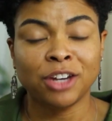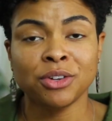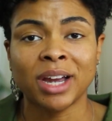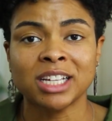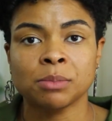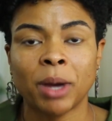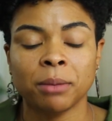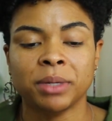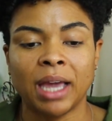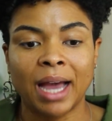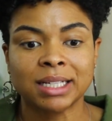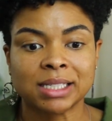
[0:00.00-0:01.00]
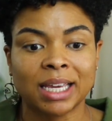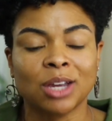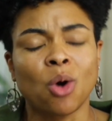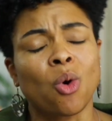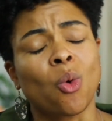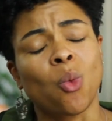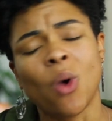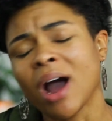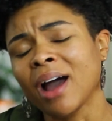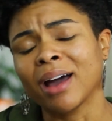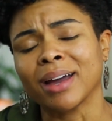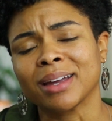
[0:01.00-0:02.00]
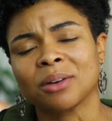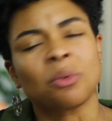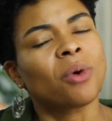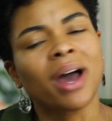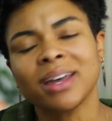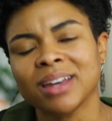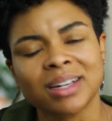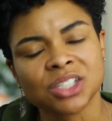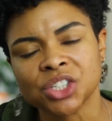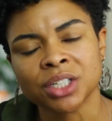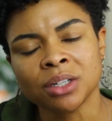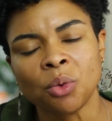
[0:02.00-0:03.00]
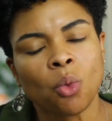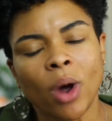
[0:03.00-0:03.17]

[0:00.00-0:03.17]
And you guys might be asking, why? Why, Asha?